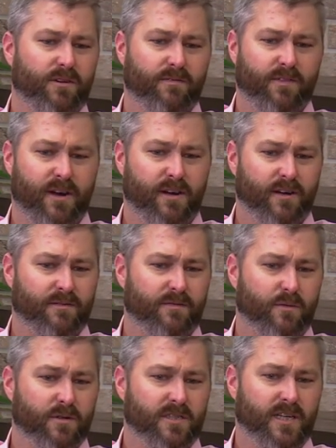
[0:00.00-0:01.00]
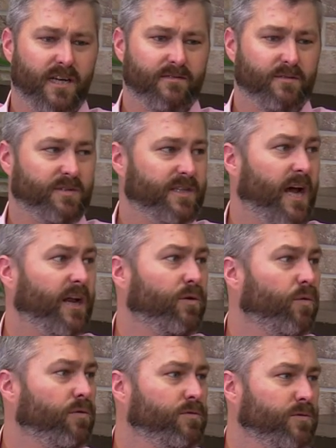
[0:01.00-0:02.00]
the Confederate Air Force to have some
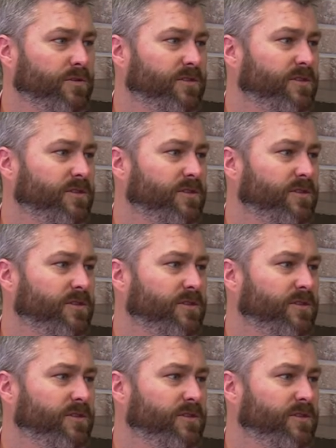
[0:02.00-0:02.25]
static World War